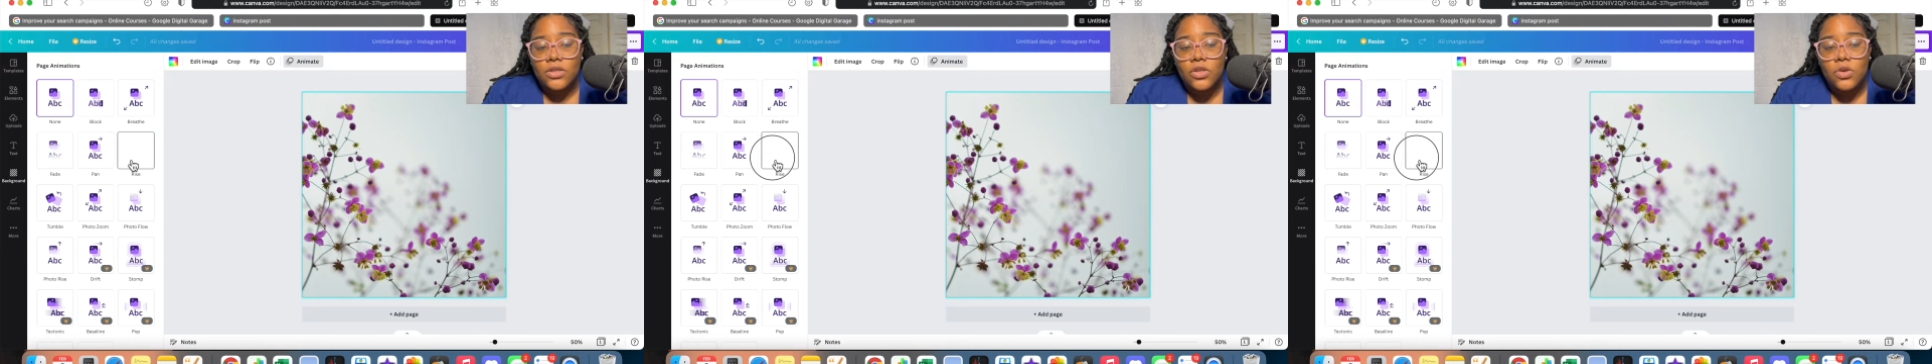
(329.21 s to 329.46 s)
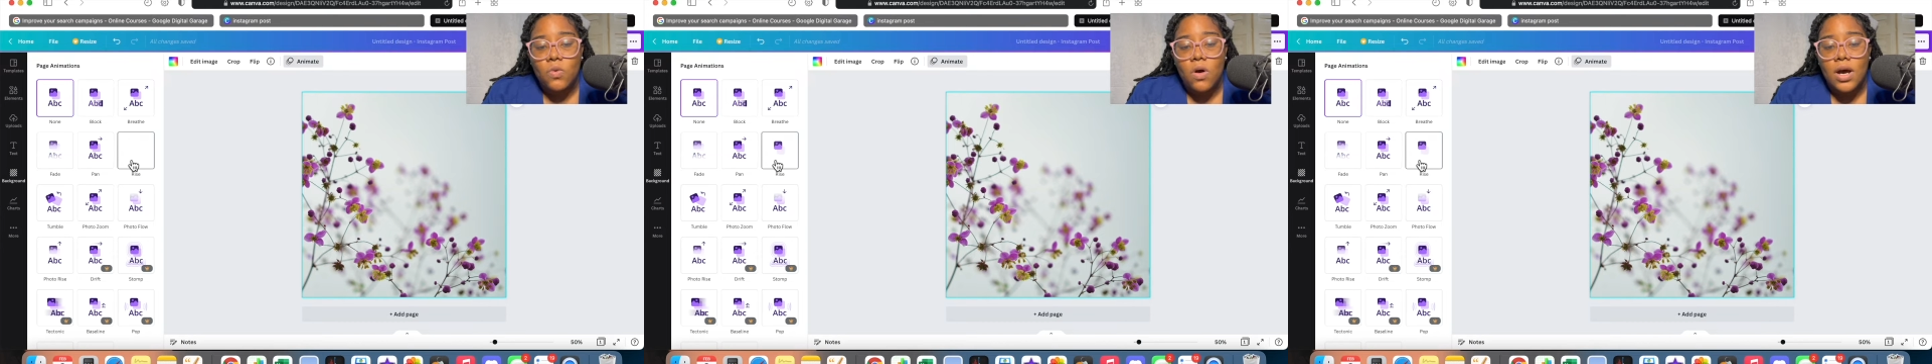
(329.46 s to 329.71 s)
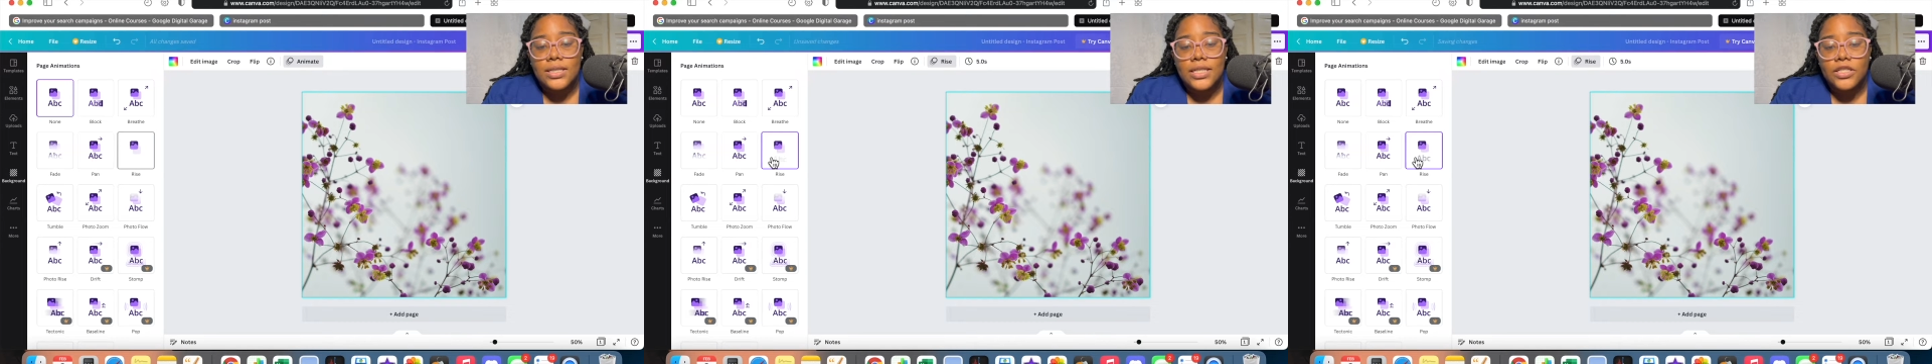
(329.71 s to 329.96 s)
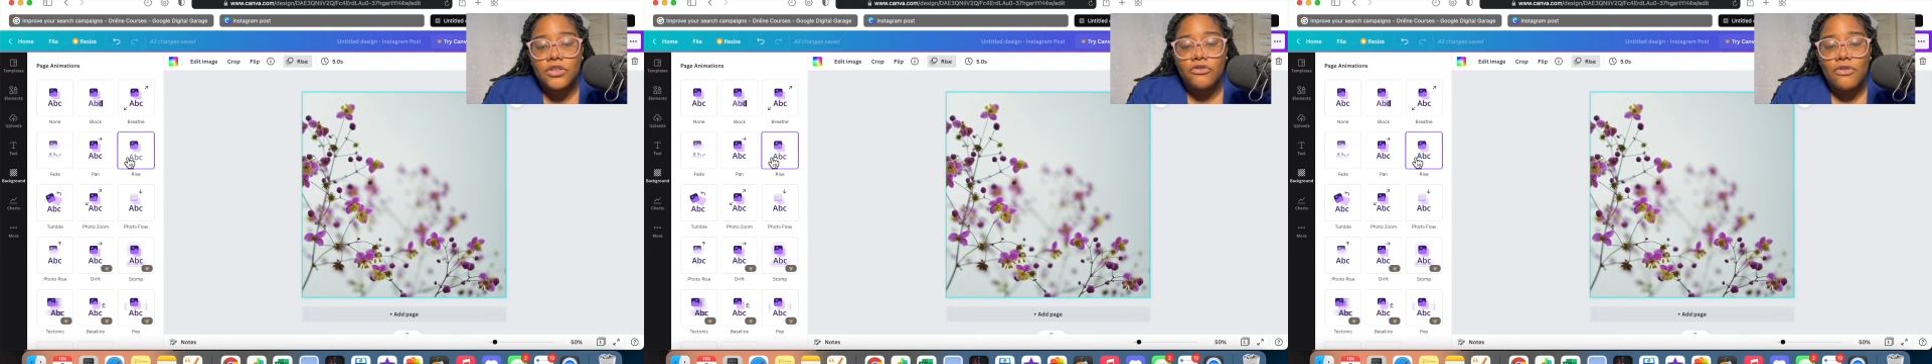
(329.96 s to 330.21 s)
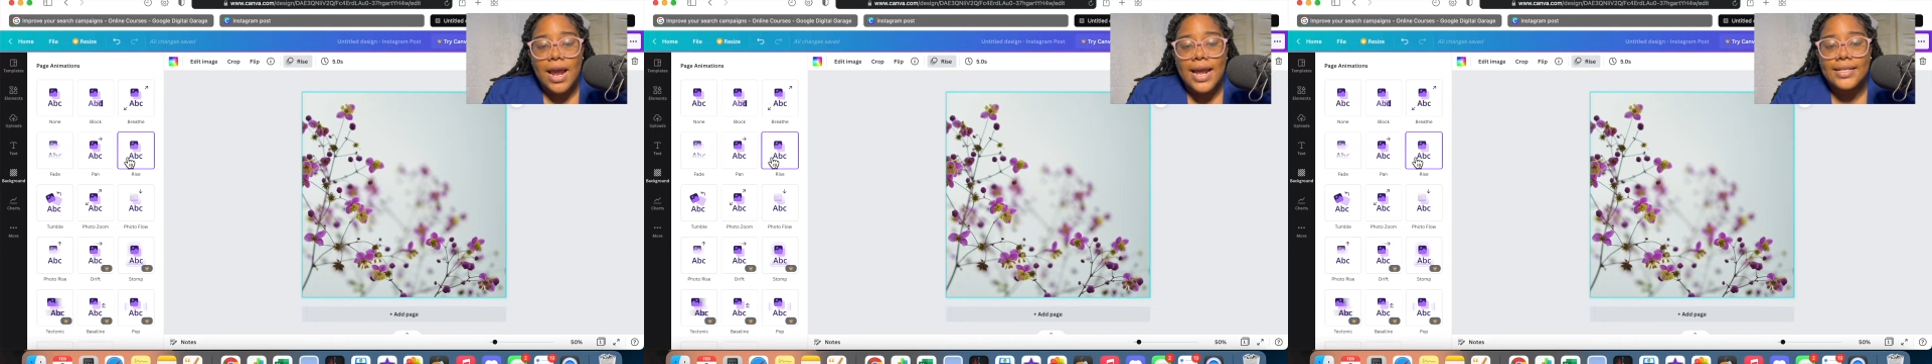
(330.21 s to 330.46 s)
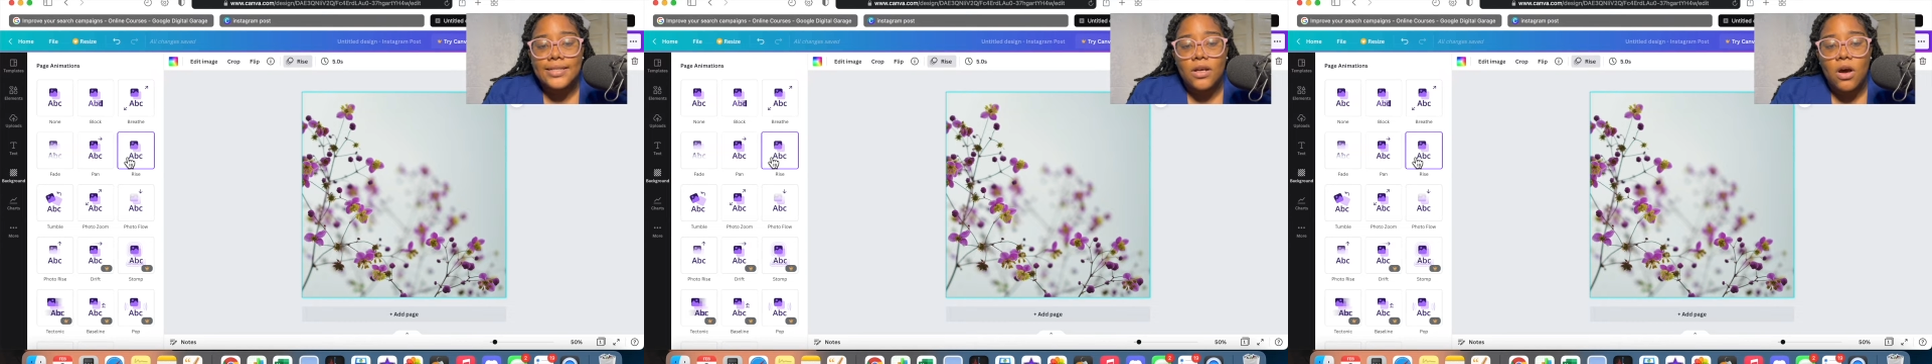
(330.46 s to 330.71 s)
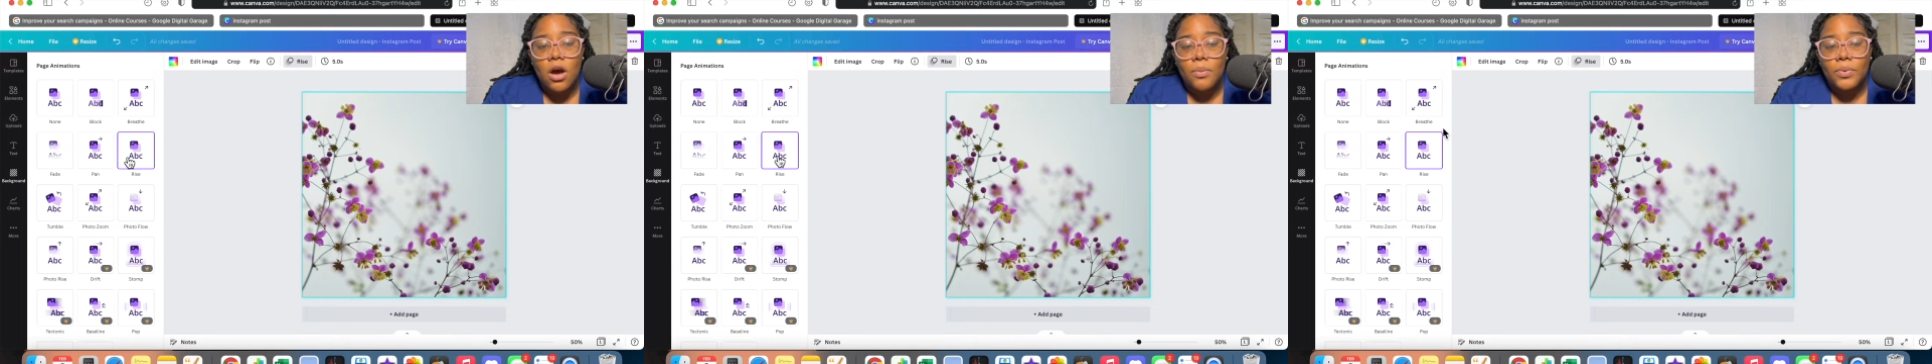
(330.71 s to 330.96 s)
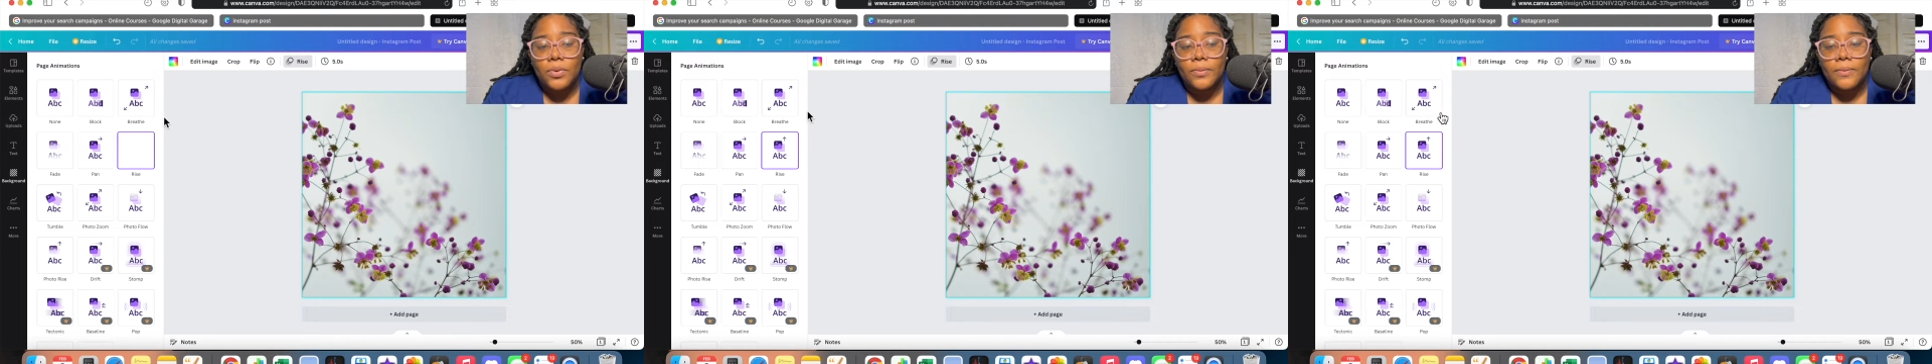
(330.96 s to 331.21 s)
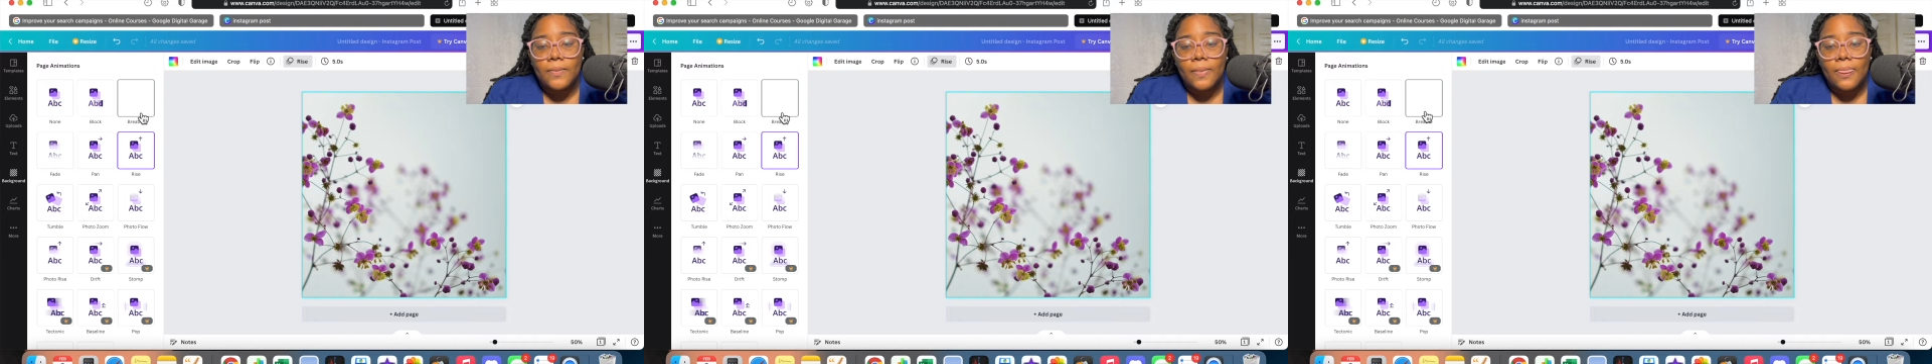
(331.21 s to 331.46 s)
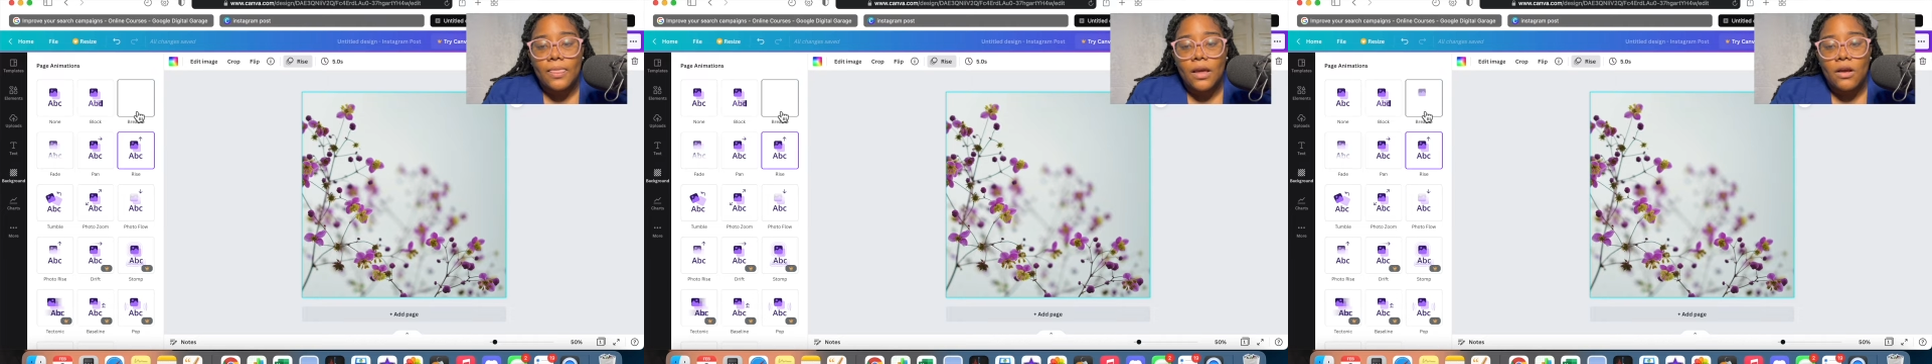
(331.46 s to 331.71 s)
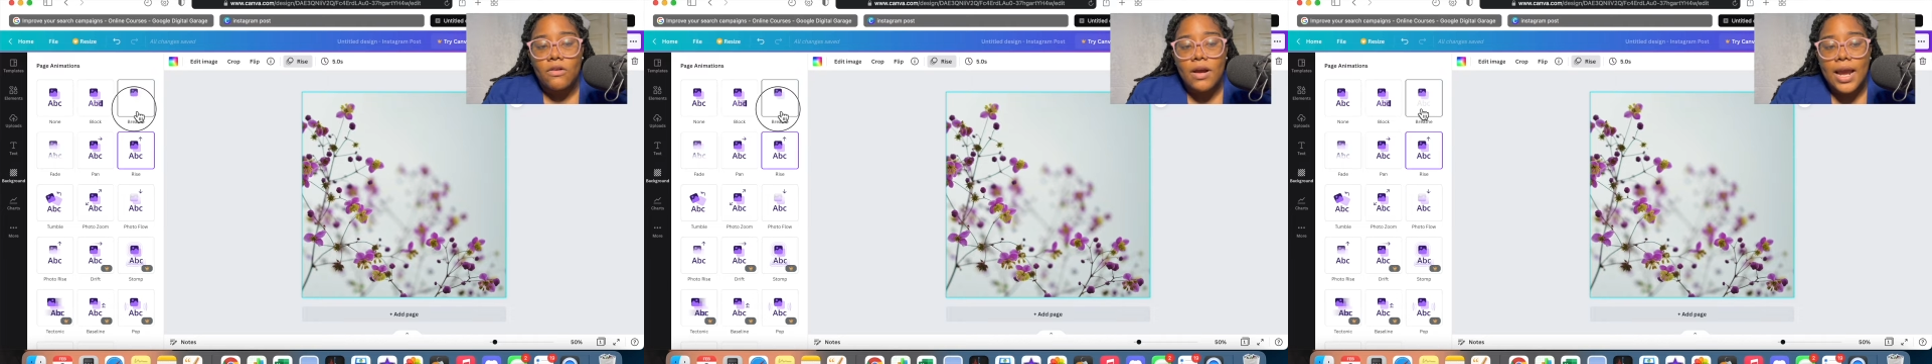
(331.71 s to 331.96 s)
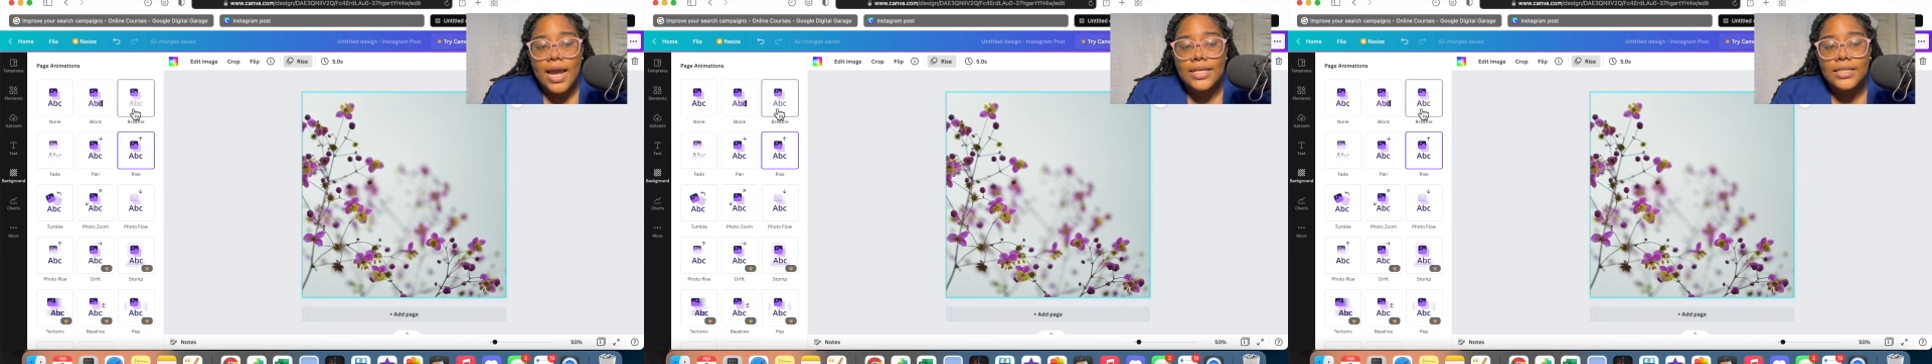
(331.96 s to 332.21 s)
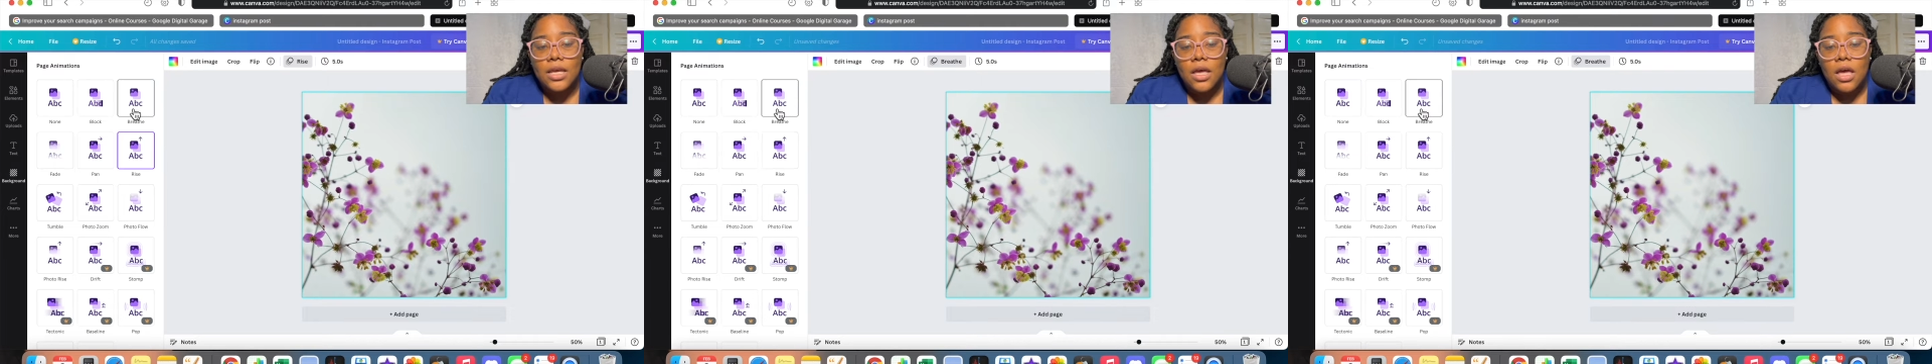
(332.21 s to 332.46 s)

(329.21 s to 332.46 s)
Do you want it to rise up, right?